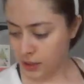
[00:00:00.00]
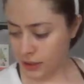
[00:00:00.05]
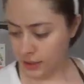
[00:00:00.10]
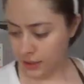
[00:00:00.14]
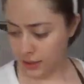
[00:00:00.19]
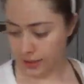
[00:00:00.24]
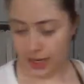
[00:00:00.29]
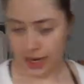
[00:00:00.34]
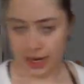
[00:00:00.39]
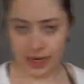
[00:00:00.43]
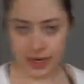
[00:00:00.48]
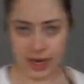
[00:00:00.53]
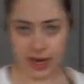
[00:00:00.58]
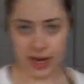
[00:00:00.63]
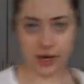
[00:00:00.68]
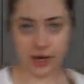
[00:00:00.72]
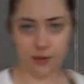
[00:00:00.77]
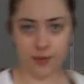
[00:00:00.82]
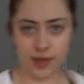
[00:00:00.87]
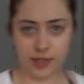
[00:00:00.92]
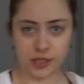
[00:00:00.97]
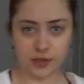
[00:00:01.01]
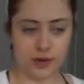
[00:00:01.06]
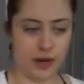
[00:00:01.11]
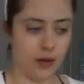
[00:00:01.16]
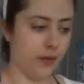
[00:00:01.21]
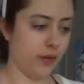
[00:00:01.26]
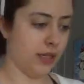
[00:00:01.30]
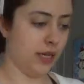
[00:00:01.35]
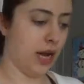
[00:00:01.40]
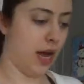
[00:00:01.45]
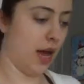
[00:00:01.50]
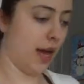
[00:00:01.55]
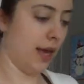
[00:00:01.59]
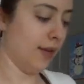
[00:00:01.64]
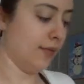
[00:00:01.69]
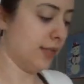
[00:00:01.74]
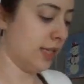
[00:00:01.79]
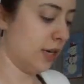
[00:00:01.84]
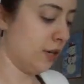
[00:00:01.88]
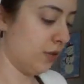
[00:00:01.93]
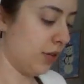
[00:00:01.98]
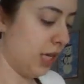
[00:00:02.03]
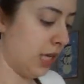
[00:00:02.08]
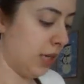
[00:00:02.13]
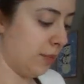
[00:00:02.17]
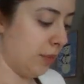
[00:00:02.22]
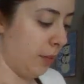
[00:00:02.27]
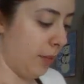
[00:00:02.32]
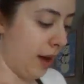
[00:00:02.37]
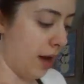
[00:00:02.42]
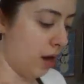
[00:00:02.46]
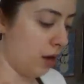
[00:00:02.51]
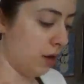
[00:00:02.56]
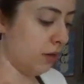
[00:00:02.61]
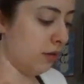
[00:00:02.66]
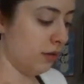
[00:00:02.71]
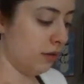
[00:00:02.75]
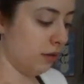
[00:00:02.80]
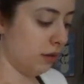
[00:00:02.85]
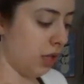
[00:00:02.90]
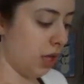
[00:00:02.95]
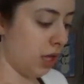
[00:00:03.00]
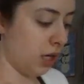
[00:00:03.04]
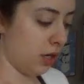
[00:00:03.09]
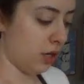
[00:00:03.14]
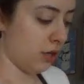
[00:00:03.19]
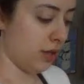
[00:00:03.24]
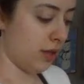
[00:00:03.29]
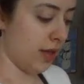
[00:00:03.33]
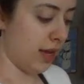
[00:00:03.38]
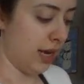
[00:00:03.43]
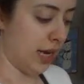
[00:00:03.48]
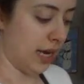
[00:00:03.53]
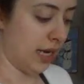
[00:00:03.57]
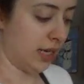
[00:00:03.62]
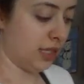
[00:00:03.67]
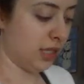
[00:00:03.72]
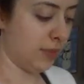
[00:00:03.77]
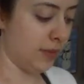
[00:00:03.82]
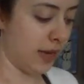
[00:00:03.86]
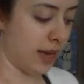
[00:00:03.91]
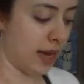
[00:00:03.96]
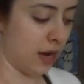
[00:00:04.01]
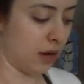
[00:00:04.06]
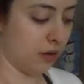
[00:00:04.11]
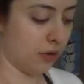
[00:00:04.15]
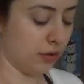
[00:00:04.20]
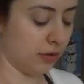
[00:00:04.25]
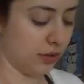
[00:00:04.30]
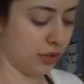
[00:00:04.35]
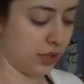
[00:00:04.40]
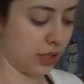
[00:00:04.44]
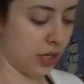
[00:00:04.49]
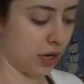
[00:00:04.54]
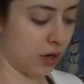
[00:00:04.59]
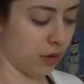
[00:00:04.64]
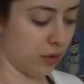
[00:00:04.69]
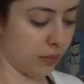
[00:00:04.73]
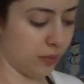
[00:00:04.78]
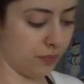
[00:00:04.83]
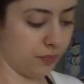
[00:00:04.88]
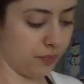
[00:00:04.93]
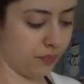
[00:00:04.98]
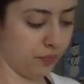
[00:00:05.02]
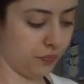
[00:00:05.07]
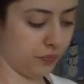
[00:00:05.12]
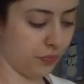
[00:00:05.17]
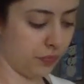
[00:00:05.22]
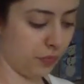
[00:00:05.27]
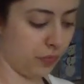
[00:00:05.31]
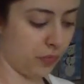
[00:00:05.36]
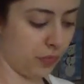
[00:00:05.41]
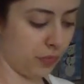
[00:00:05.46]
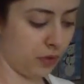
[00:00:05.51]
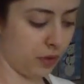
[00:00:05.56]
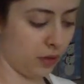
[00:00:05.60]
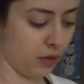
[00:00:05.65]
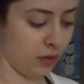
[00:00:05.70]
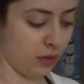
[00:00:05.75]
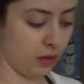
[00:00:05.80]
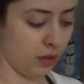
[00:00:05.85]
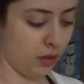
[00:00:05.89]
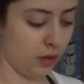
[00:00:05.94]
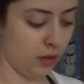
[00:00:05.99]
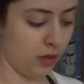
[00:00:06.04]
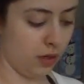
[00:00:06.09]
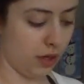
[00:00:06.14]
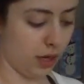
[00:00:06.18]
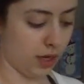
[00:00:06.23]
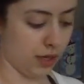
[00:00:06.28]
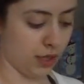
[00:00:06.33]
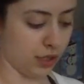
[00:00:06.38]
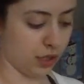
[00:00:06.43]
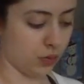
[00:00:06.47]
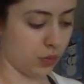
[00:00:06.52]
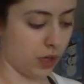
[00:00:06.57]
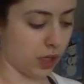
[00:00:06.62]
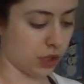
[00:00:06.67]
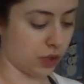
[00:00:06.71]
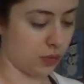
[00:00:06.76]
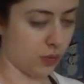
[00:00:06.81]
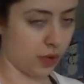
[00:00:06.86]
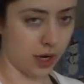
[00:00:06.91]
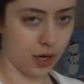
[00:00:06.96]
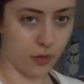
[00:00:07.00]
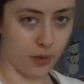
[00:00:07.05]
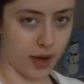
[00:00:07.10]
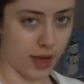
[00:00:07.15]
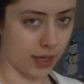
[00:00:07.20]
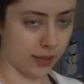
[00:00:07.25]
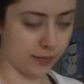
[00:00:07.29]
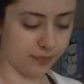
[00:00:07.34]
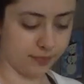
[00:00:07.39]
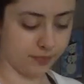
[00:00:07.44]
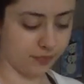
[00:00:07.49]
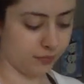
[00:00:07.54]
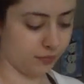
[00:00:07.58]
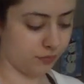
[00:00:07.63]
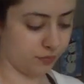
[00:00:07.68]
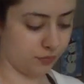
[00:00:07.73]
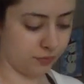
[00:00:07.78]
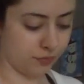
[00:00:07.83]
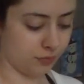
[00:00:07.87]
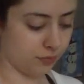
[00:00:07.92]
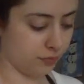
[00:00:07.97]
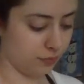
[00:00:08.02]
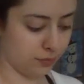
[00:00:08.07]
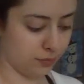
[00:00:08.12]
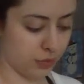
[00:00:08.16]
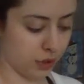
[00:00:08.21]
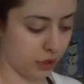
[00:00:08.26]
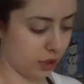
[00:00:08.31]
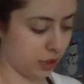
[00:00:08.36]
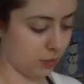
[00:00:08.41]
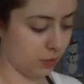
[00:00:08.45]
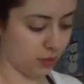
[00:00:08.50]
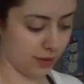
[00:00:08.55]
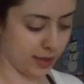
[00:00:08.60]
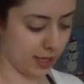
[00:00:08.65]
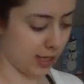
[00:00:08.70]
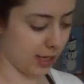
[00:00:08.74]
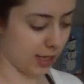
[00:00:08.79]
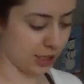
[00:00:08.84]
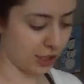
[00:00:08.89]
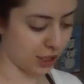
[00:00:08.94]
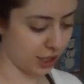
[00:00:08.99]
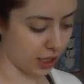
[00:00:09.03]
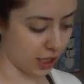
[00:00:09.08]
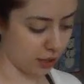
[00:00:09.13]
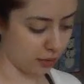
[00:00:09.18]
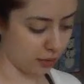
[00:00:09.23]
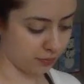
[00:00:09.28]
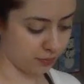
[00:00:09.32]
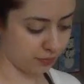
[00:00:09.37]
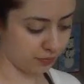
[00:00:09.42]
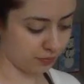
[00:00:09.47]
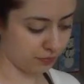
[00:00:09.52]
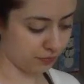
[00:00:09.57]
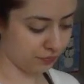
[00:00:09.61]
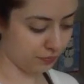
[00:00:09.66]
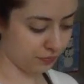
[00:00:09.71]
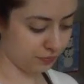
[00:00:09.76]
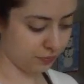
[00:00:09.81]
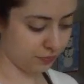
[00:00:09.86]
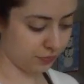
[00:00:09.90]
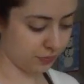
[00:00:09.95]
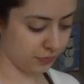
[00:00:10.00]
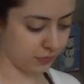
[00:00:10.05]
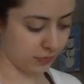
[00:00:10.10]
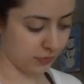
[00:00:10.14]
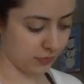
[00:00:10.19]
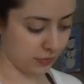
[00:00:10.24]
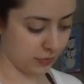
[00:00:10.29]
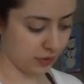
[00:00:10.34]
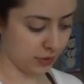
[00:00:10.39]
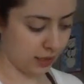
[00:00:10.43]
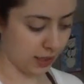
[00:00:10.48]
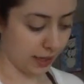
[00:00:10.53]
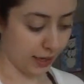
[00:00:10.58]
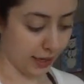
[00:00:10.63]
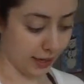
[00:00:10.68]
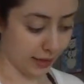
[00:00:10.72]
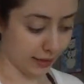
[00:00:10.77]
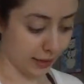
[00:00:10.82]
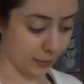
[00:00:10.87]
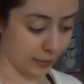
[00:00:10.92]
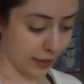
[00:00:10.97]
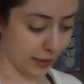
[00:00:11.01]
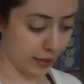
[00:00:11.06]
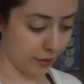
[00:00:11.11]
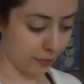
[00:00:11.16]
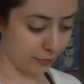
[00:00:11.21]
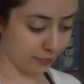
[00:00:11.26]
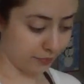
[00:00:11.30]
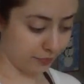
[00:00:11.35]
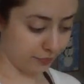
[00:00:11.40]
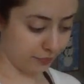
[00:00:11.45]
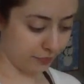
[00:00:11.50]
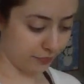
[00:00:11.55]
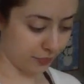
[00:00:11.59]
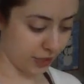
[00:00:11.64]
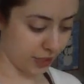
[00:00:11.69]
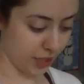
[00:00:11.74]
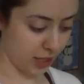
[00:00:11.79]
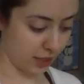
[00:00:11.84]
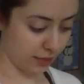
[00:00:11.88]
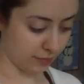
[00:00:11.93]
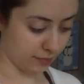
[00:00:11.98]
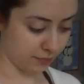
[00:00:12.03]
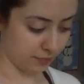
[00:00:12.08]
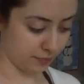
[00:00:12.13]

Yeah, I don't mess around with knives. I don't keep them out longer than they need to be out. So I just wash them right away, put them where they need to go. And there we go, done.